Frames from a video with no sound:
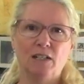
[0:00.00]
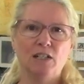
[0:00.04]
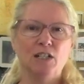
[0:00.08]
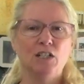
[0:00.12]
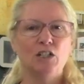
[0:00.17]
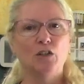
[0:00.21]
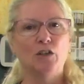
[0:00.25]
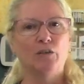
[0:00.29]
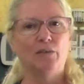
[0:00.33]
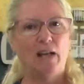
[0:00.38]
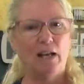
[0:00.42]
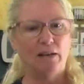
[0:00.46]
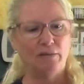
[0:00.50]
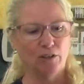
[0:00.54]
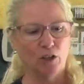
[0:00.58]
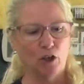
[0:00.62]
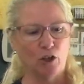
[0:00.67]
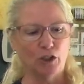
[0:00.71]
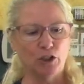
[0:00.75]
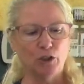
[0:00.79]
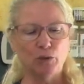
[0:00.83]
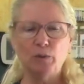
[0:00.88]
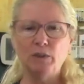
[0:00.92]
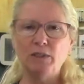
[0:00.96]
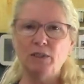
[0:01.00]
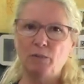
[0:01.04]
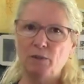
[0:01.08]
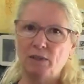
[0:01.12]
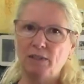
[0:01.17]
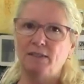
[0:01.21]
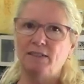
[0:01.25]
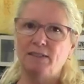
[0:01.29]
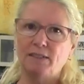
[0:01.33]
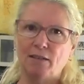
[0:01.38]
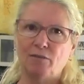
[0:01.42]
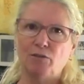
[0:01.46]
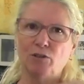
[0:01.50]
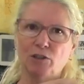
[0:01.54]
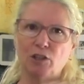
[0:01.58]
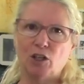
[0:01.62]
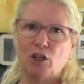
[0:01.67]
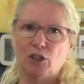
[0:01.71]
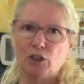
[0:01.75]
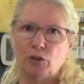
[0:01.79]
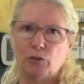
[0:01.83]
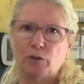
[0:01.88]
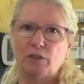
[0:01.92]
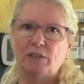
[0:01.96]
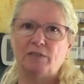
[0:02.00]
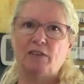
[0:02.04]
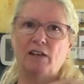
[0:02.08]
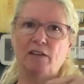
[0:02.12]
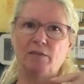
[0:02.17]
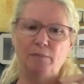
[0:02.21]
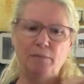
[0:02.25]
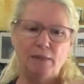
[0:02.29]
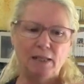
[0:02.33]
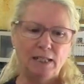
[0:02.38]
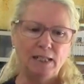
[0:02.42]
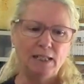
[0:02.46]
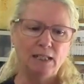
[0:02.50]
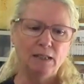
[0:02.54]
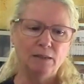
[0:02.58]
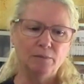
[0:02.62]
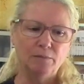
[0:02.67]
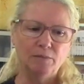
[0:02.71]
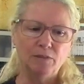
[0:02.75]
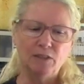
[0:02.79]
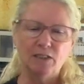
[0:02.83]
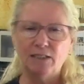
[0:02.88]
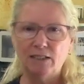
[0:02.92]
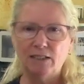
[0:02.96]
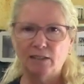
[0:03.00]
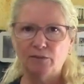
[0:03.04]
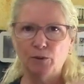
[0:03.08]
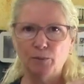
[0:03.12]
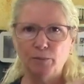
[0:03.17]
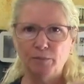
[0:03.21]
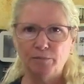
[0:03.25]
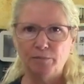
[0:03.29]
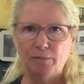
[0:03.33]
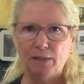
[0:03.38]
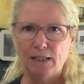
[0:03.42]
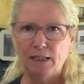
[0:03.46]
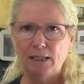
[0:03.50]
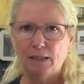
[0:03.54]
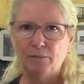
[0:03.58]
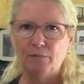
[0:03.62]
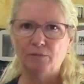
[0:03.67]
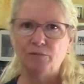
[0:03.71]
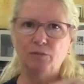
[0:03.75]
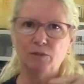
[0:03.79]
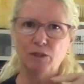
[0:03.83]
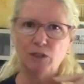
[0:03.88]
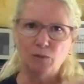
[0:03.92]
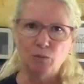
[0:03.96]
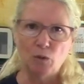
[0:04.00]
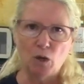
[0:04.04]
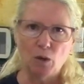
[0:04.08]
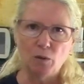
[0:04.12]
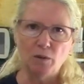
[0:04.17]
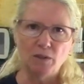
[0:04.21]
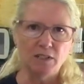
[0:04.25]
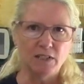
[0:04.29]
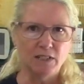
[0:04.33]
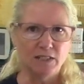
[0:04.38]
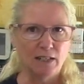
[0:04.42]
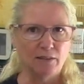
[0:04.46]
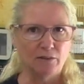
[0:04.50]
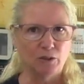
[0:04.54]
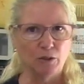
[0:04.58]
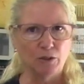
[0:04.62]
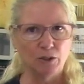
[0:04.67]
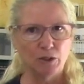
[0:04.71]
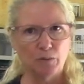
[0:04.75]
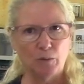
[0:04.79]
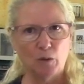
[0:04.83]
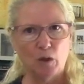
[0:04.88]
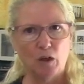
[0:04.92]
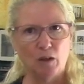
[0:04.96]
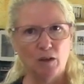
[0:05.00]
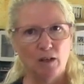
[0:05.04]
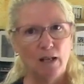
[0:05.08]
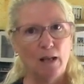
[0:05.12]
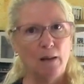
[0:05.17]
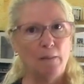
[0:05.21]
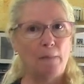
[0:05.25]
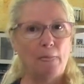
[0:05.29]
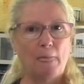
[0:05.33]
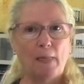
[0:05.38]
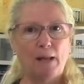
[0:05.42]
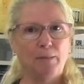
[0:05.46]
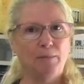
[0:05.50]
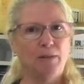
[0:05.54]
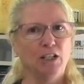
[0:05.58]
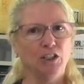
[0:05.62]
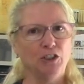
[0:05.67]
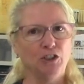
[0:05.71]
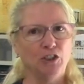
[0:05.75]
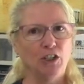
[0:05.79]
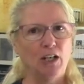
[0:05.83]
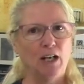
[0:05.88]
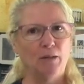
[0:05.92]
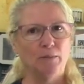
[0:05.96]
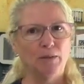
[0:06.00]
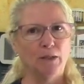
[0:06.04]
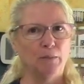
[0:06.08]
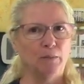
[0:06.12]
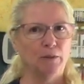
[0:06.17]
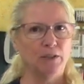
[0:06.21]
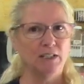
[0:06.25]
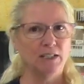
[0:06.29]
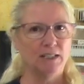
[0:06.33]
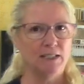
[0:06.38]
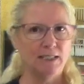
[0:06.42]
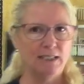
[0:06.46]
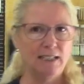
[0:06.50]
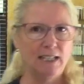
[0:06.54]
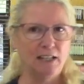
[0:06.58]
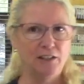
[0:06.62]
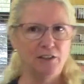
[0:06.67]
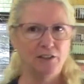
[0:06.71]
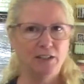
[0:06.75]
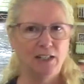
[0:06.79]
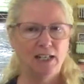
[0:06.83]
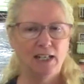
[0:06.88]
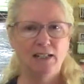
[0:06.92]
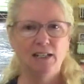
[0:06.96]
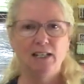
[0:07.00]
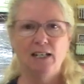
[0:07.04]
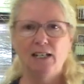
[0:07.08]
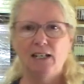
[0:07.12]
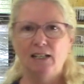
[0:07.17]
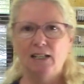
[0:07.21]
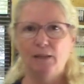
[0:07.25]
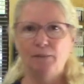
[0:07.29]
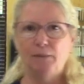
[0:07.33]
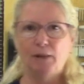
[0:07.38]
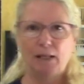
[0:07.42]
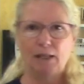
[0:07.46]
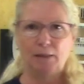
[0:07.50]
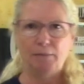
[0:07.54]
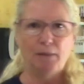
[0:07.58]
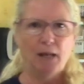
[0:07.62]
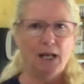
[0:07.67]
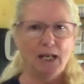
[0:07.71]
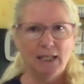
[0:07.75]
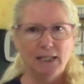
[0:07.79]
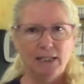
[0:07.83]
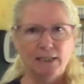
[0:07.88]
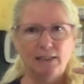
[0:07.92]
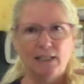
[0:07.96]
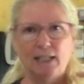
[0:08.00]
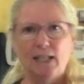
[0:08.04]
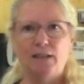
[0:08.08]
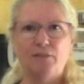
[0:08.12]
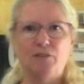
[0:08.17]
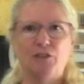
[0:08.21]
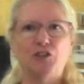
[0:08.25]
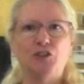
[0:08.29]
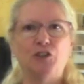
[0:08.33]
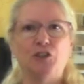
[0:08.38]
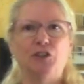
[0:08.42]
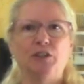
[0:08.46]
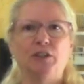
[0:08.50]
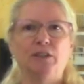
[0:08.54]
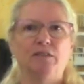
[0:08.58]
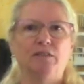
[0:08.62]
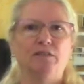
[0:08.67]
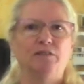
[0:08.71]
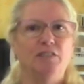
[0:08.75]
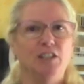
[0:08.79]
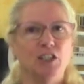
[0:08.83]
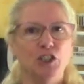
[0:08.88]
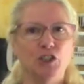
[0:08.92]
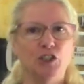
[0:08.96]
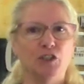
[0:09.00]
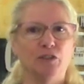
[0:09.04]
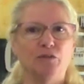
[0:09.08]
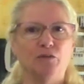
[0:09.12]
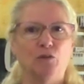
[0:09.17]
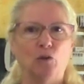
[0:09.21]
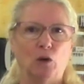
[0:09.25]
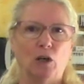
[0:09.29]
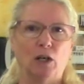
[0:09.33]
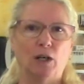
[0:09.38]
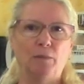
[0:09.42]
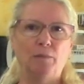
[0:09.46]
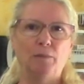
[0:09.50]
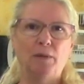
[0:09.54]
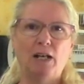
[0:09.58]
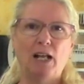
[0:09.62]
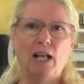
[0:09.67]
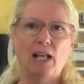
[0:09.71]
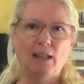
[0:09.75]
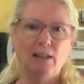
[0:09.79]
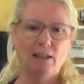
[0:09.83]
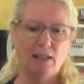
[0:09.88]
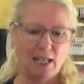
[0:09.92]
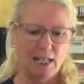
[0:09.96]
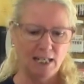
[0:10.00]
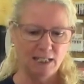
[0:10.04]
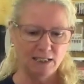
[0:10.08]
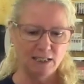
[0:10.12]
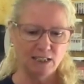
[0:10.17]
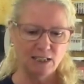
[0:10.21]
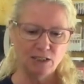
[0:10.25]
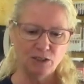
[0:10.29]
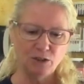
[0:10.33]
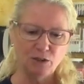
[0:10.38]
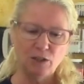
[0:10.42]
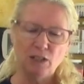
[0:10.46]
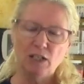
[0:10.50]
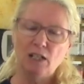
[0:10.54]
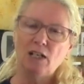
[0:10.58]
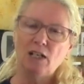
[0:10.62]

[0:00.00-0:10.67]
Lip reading: So if I have large ones, I want several large ones. If I have medium, several medium. Small ones, several small. I'm not sure how I'm going to put this together yet. In my mind, I have a certain vision for it, but I like to